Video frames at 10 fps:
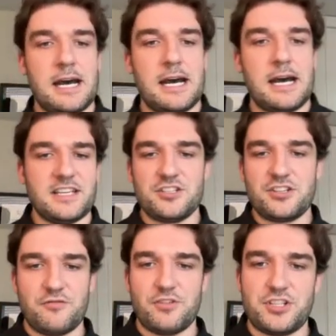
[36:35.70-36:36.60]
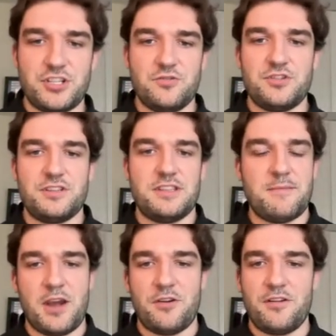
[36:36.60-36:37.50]
And this is going to reduce
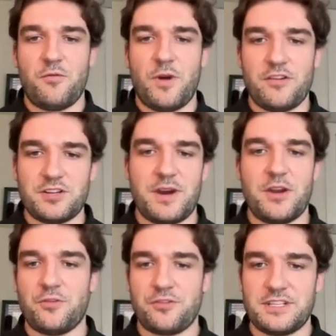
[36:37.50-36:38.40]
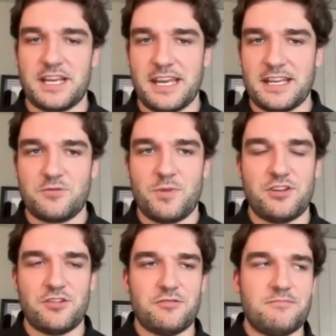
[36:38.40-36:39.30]
the amount of where is my order tickets
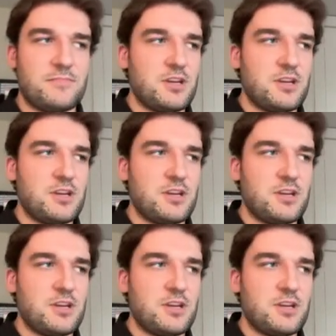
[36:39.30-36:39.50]
when you're